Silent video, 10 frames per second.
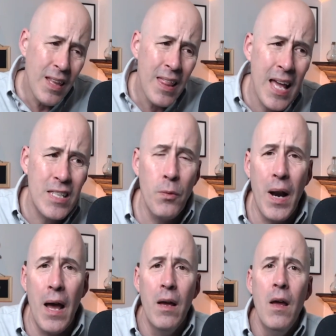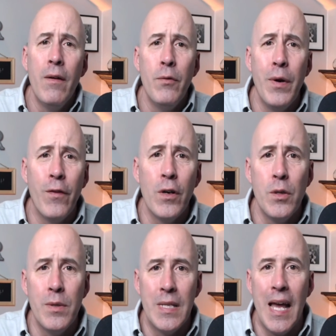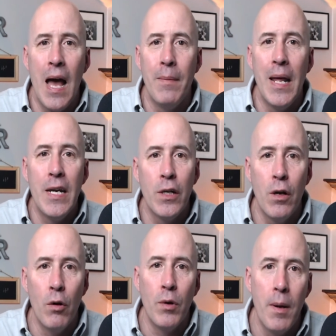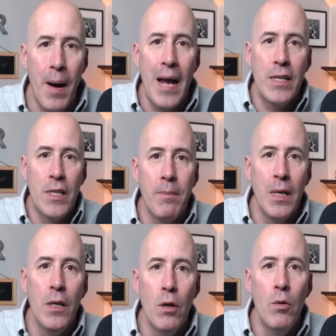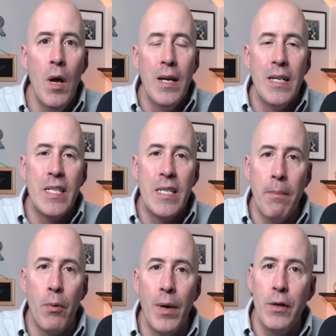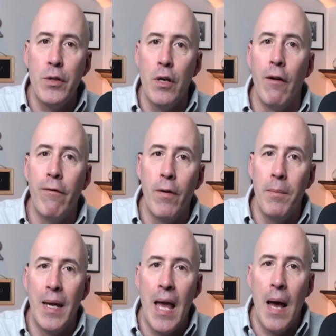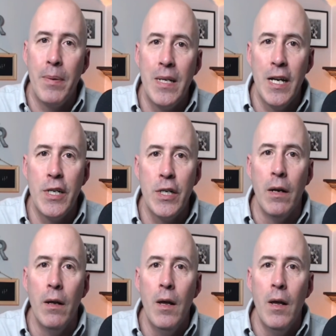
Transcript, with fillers: That's what I refer to as the combination code, combining something new to separate yourself from the competition.